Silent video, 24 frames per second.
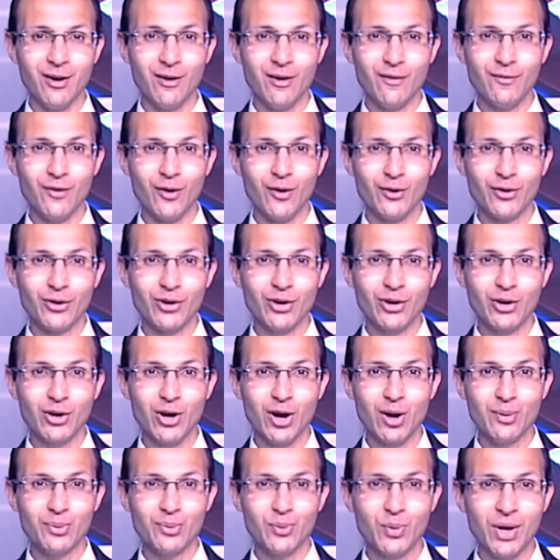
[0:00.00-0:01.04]
for the
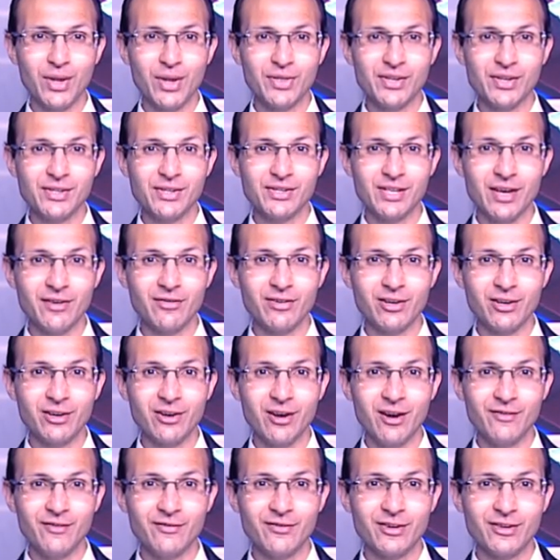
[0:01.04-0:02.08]
COP27
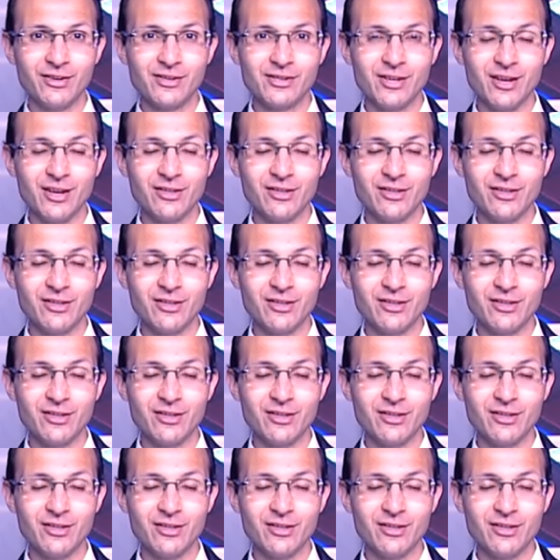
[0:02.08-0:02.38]
conference